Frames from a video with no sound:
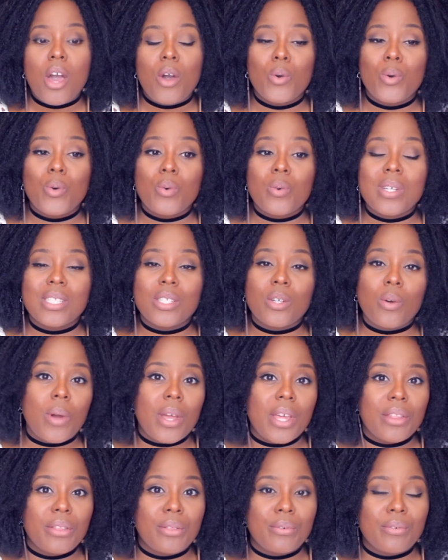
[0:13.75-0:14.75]
who is
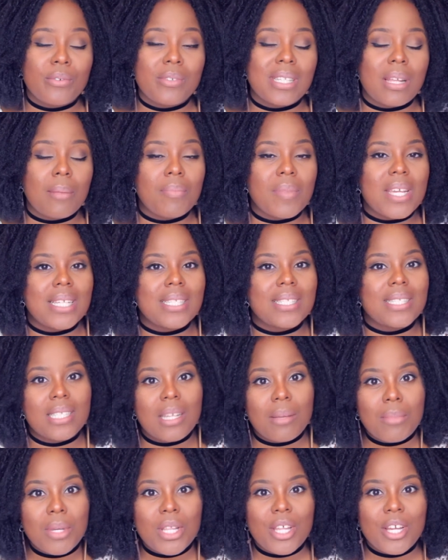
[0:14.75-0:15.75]
going through something
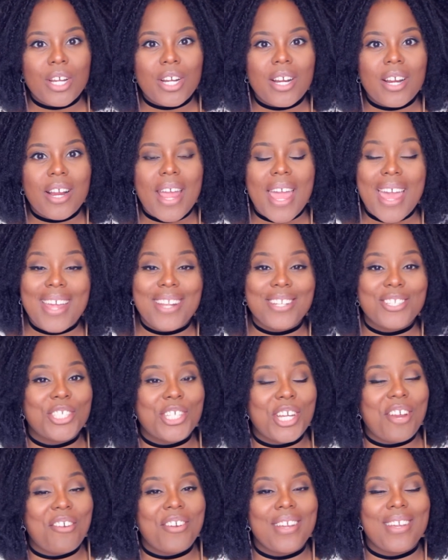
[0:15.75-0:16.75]
similar, and
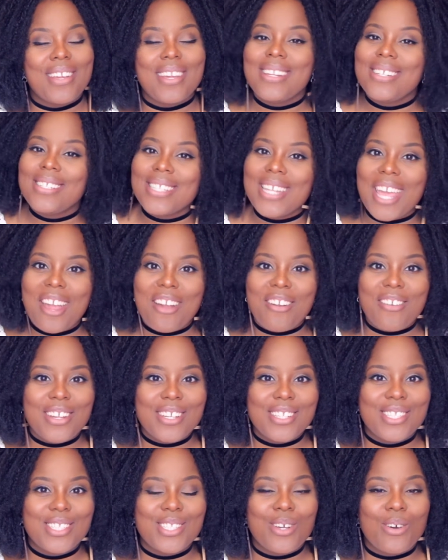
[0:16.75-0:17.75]
sharing is
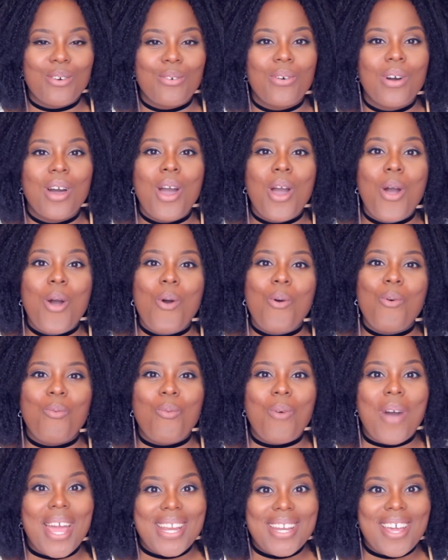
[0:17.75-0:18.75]
caring, so
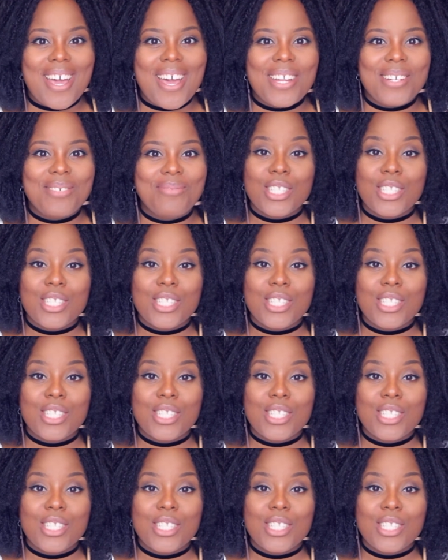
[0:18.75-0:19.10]
why not?